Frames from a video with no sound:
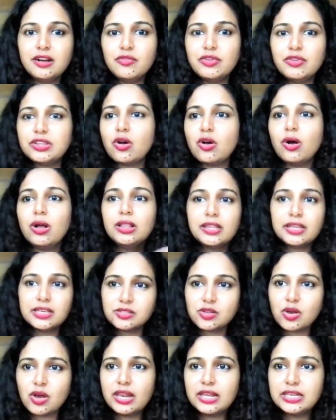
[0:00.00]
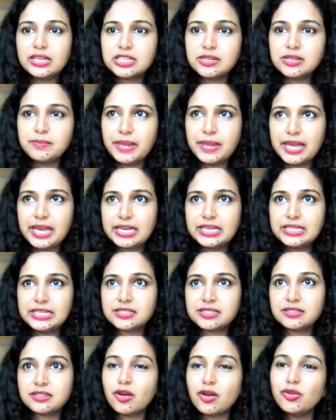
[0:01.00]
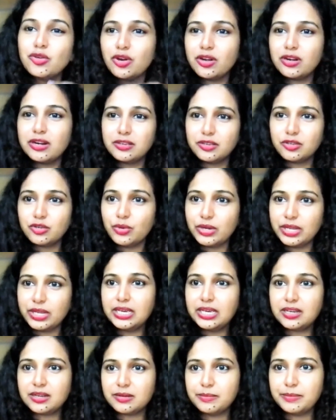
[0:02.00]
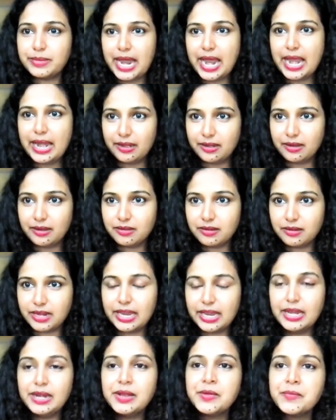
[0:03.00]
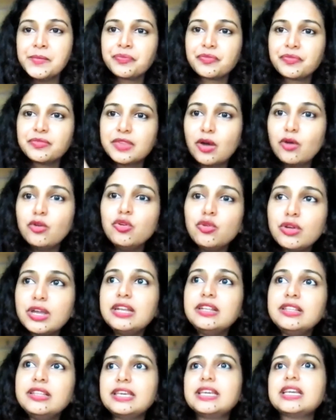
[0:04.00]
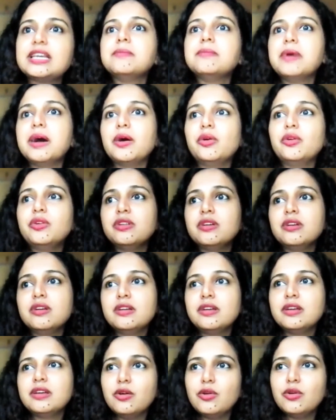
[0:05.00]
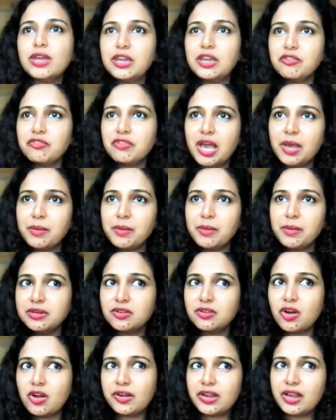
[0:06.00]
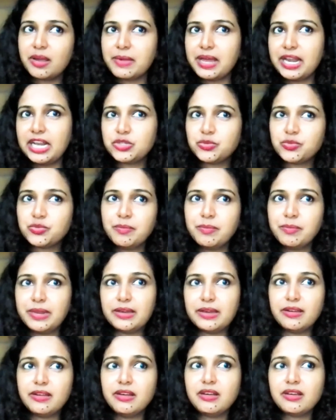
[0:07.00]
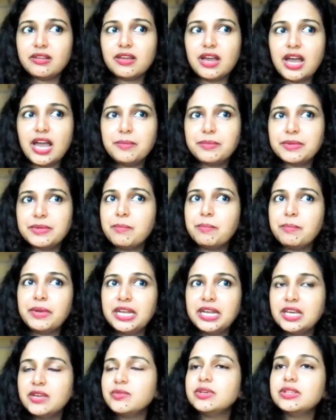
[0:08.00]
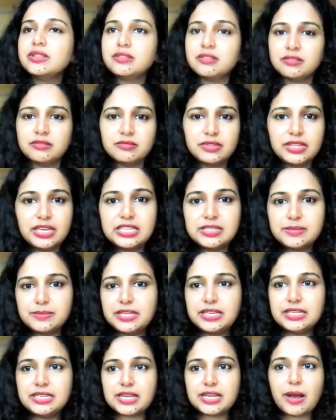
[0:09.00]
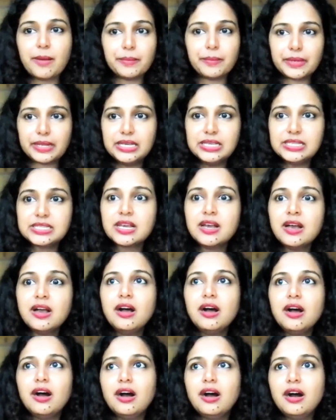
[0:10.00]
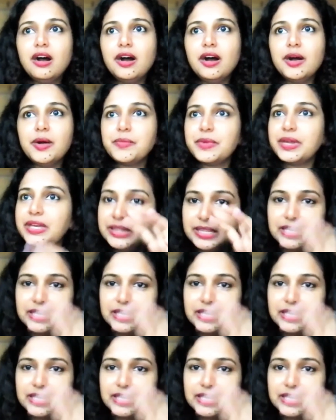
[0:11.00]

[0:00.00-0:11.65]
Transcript: With all this knowledge in place, now you are a unique brand, right? Now you have to think about, okay, if I'm a contract management player, I'm competing with these companies in